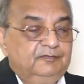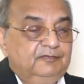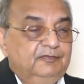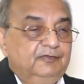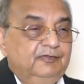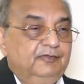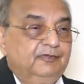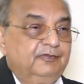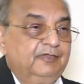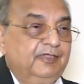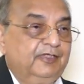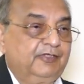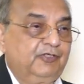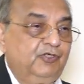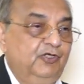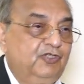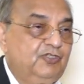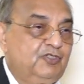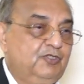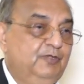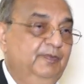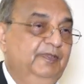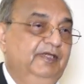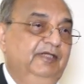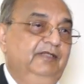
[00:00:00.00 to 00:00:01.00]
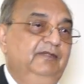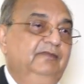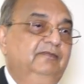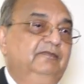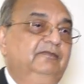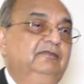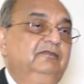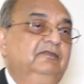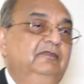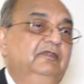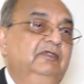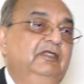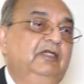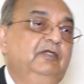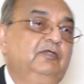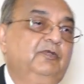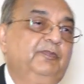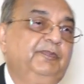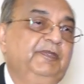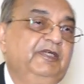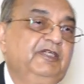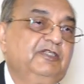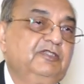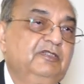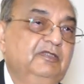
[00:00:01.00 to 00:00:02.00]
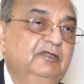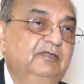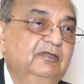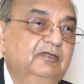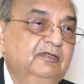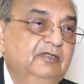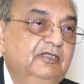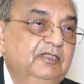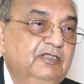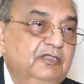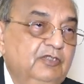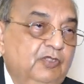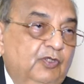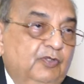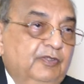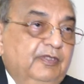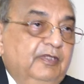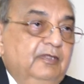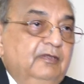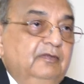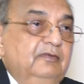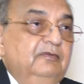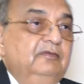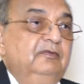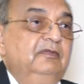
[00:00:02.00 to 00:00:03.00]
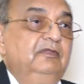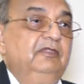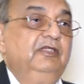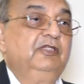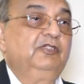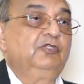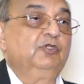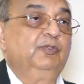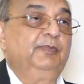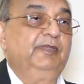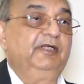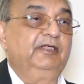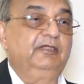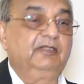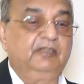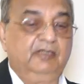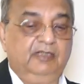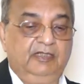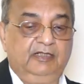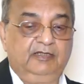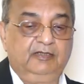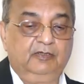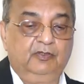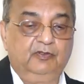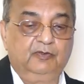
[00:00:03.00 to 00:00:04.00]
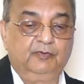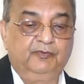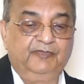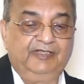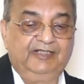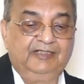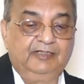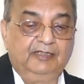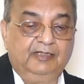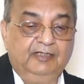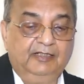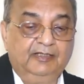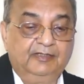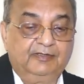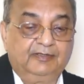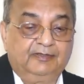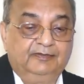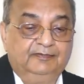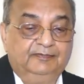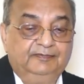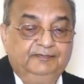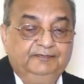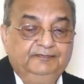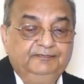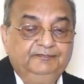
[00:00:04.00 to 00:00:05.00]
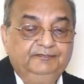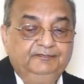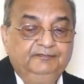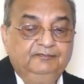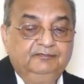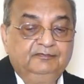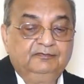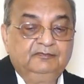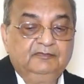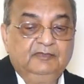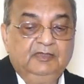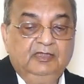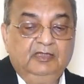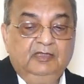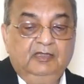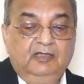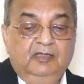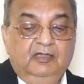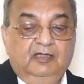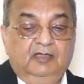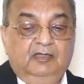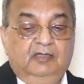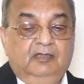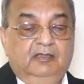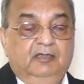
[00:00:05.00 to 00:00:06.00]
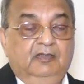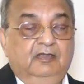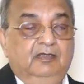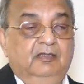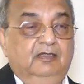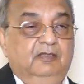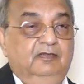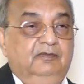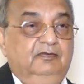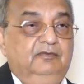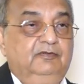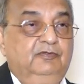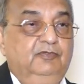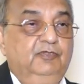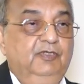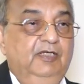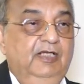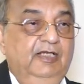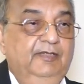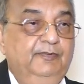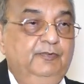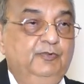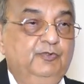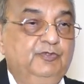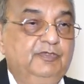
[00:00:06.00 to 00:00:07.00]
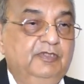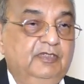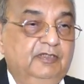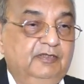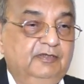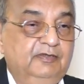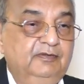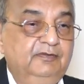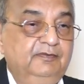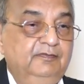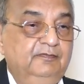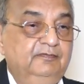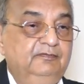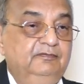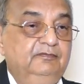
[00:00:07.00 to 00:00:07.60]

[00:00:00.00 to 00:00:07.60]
Tracheostomy. Now the patient is on intubator and on ventilator. Now you will have to judge.